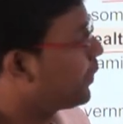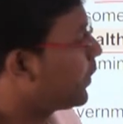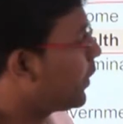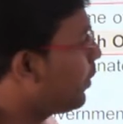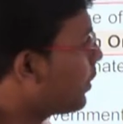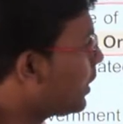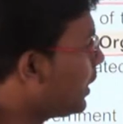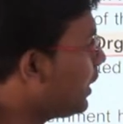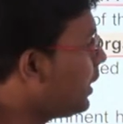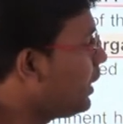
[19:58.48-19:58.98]

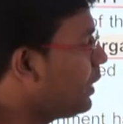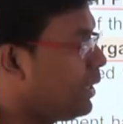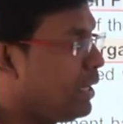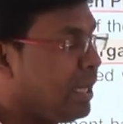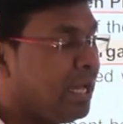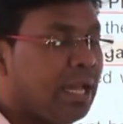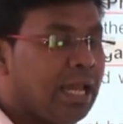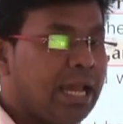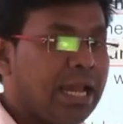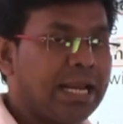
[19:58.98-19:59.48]
Okay,
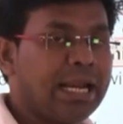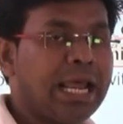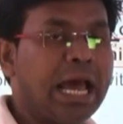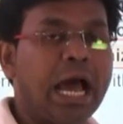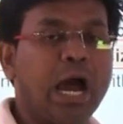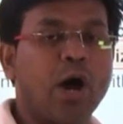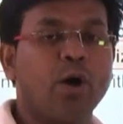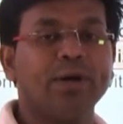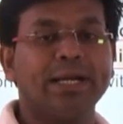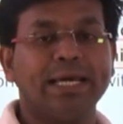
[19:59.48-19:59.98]
and
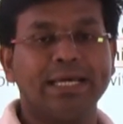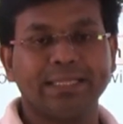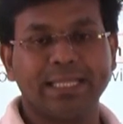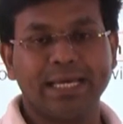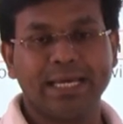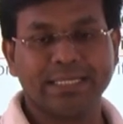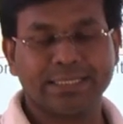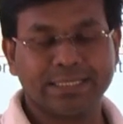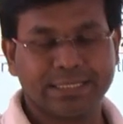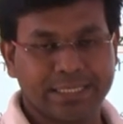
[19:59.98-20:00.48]
how death
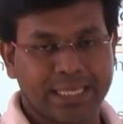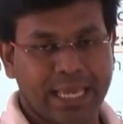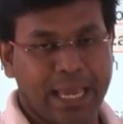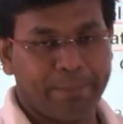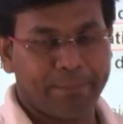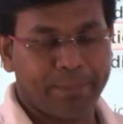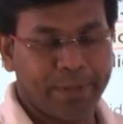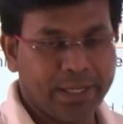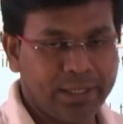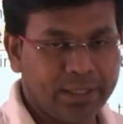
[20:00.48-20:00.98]
has
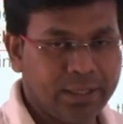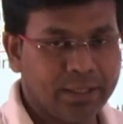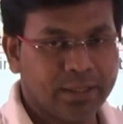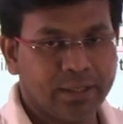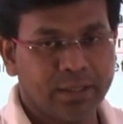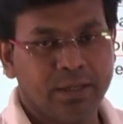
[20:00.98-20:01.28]
happened?